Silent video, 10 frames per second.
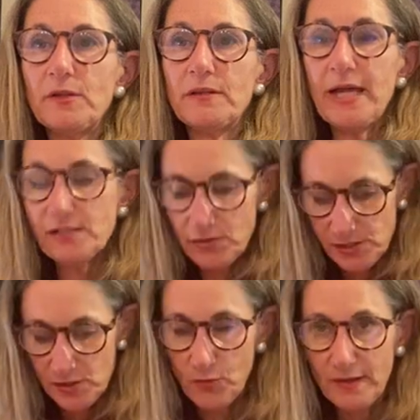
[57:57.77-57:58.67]
and the answer
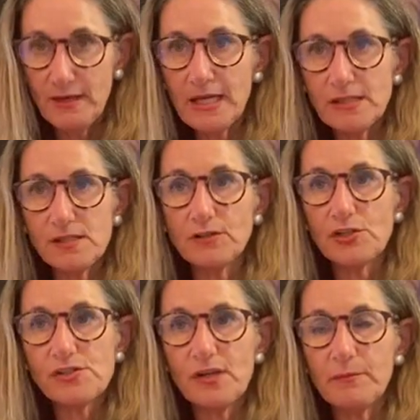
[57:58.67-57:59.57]
is the one that gets in
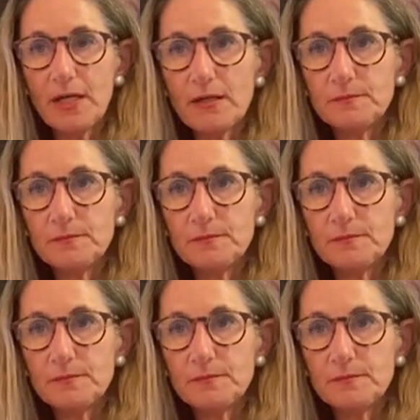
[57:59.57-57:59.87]
your stomach.